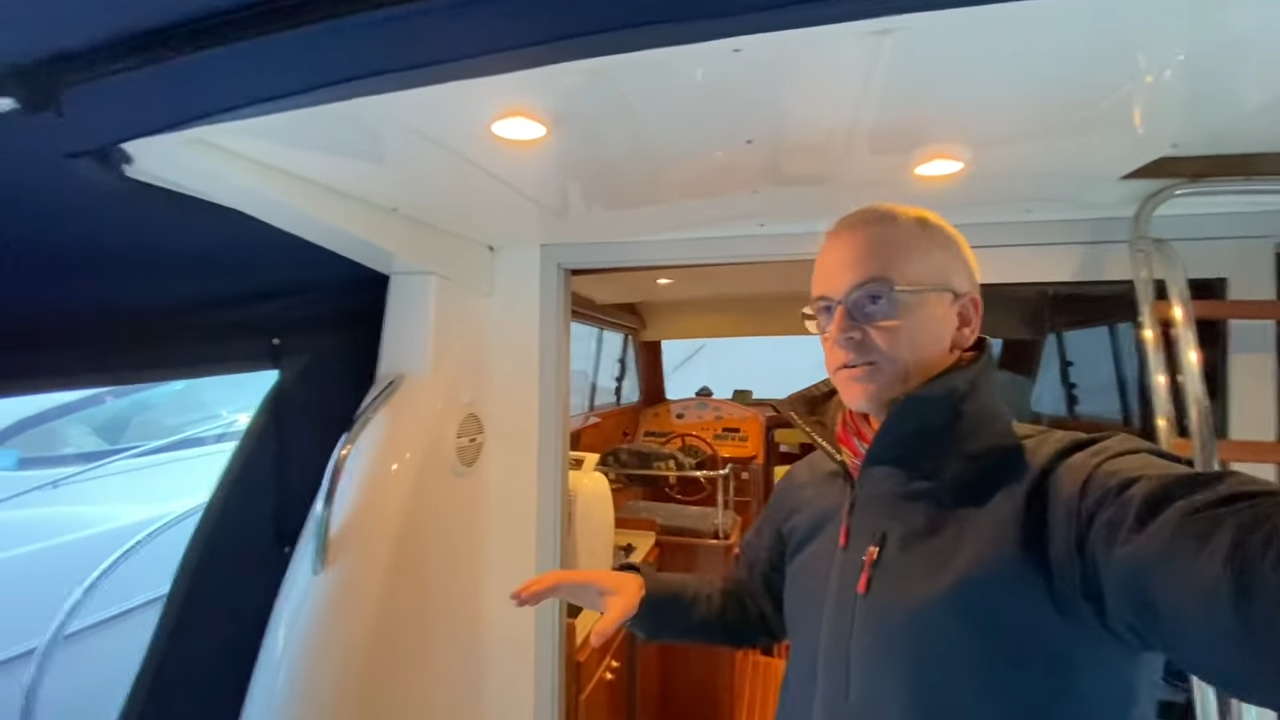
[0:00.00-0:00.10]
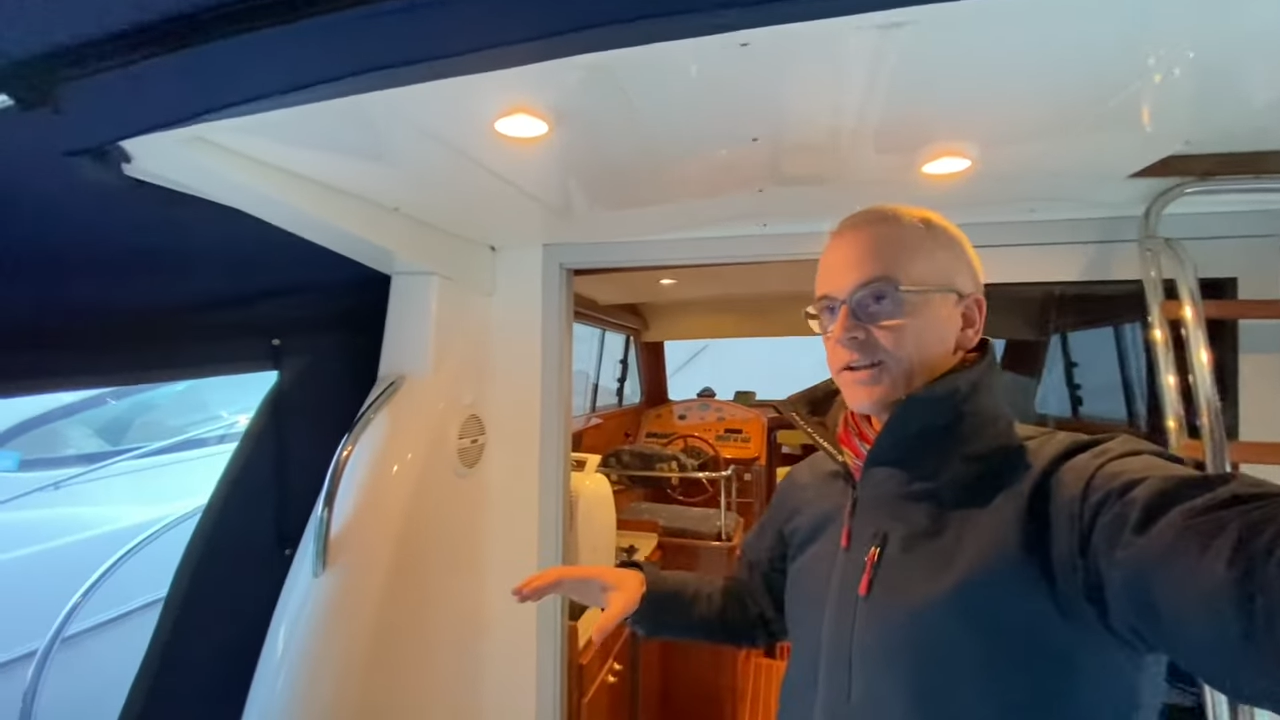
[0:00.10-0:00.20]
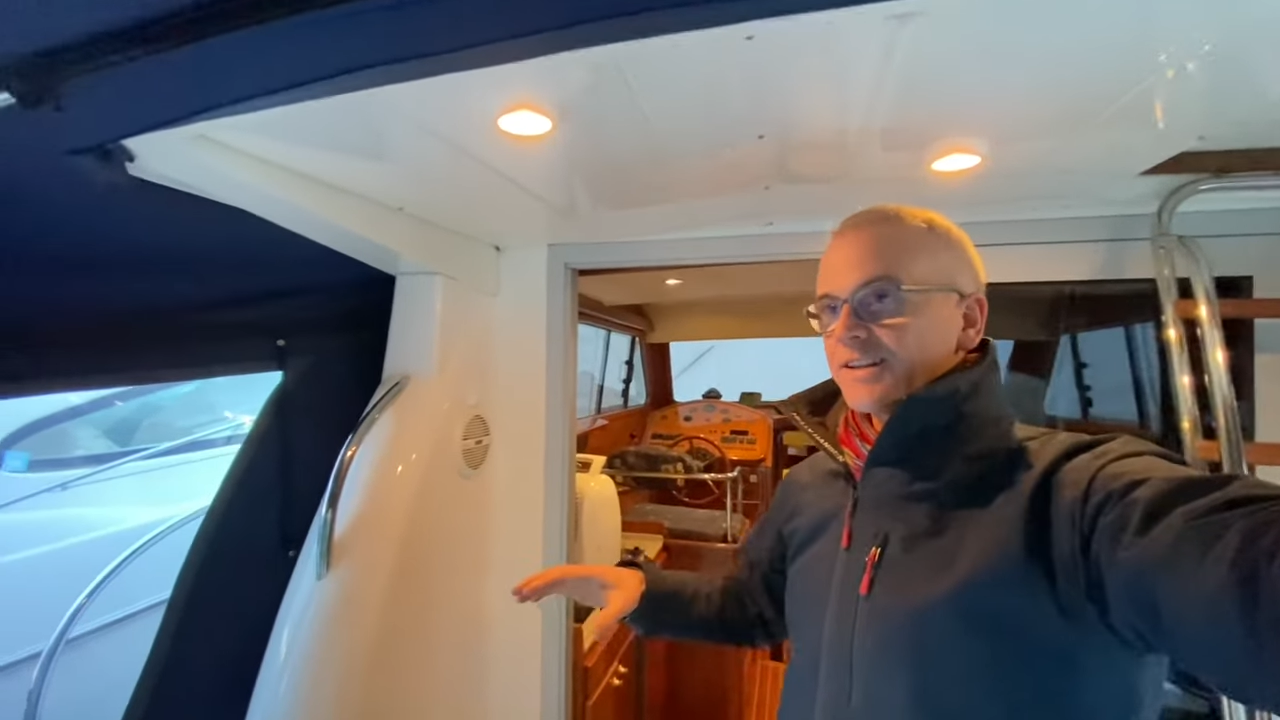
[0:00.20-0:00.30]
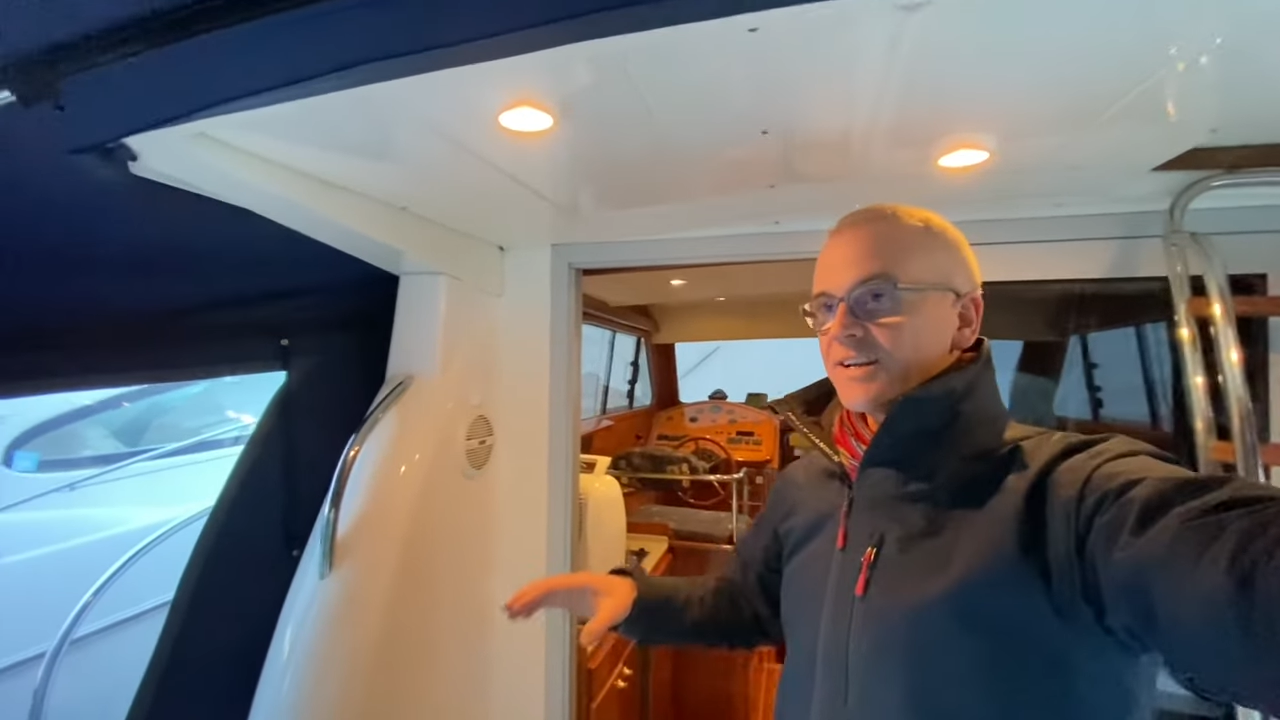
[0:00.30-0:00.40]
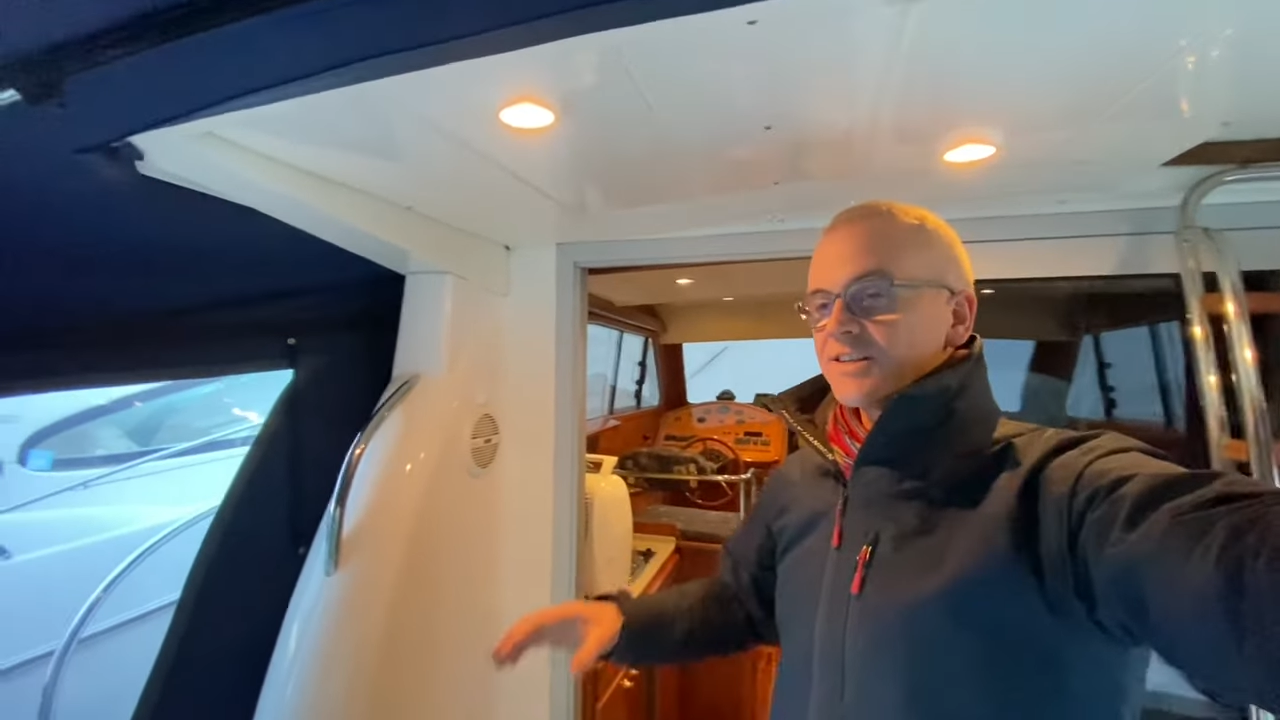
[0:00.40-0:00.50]
you on the
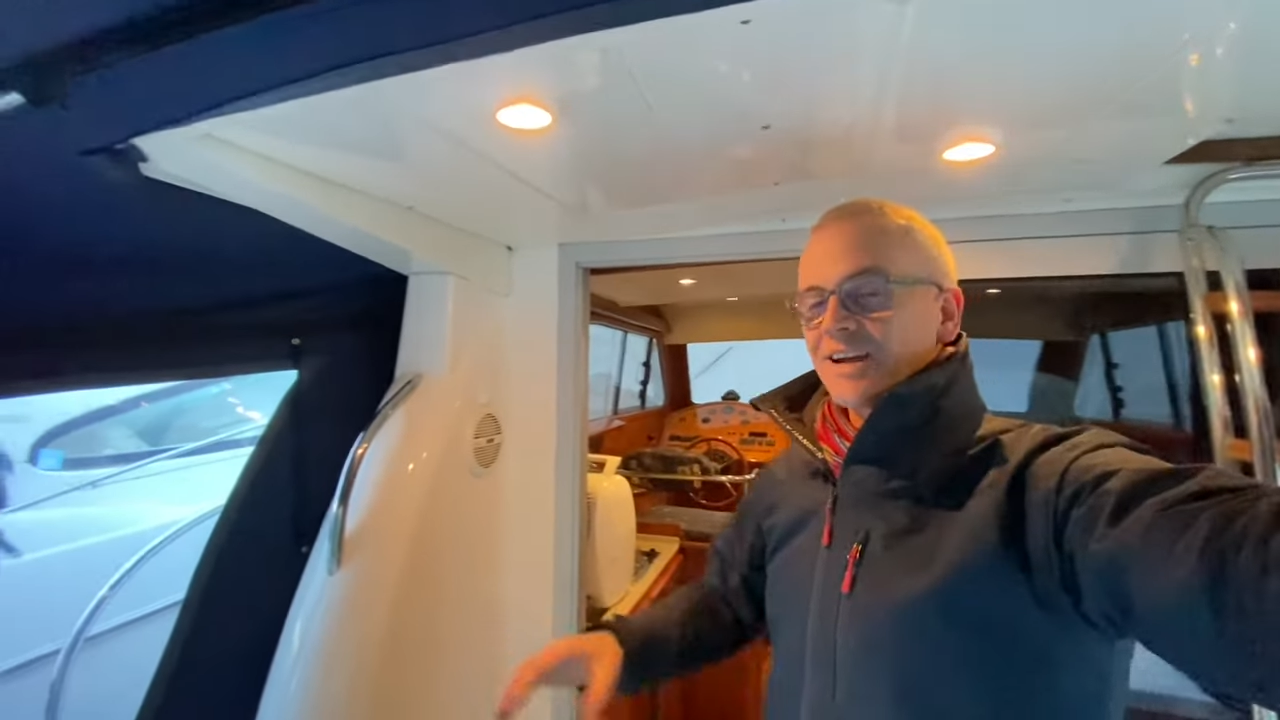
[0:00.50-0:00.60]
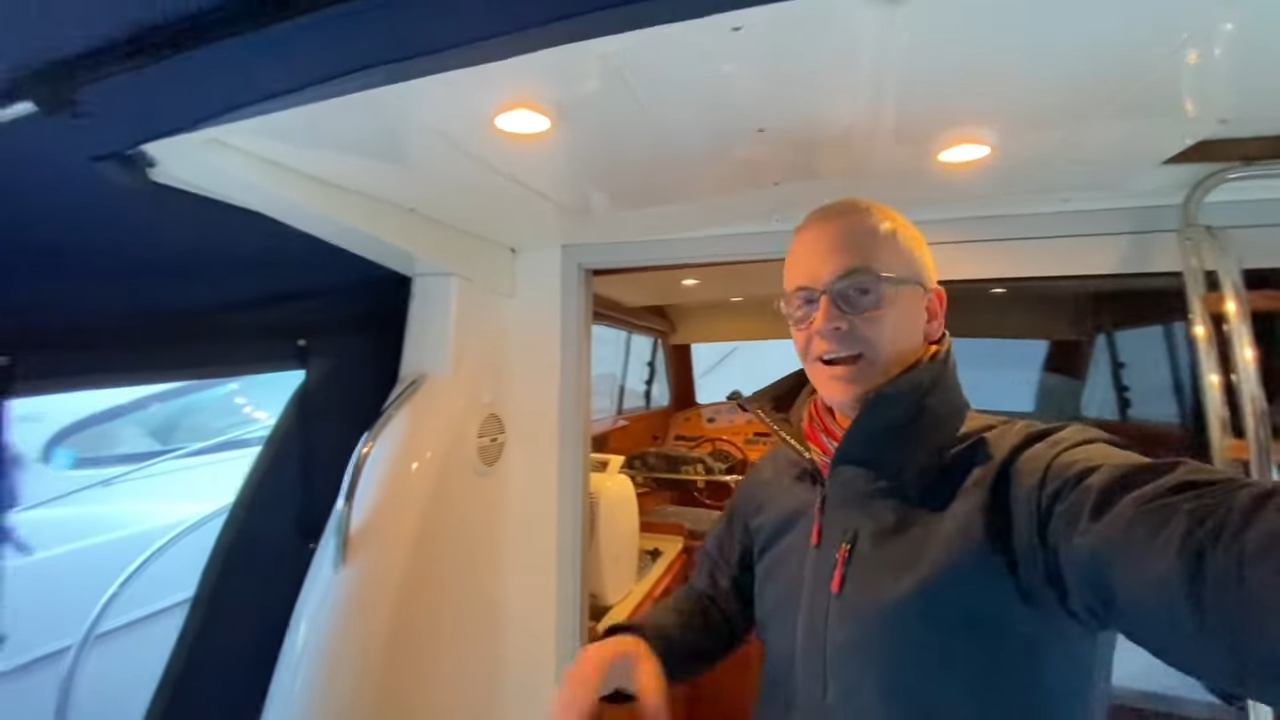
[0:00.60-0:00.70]
condition.